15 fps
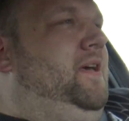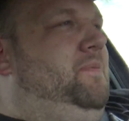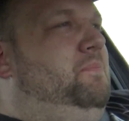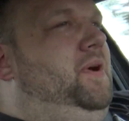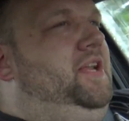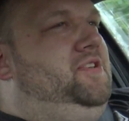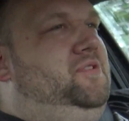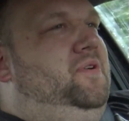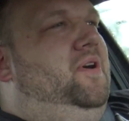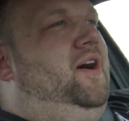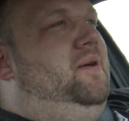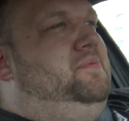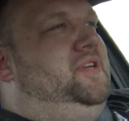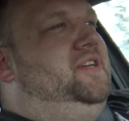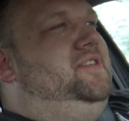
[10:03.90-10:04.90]
money's no
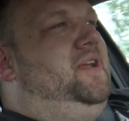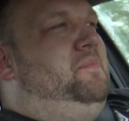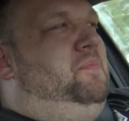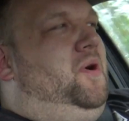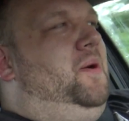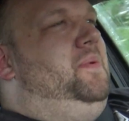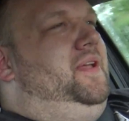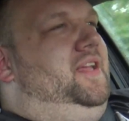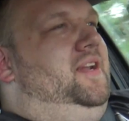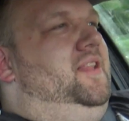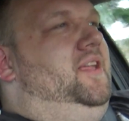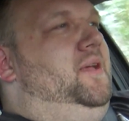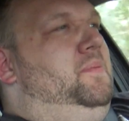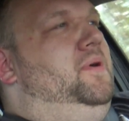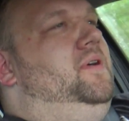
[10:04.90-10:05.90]
object, I'd probably get a
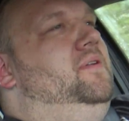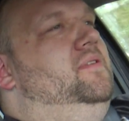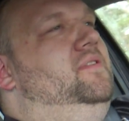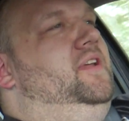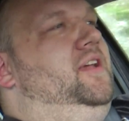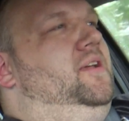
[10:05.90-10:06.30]
Lambo. Like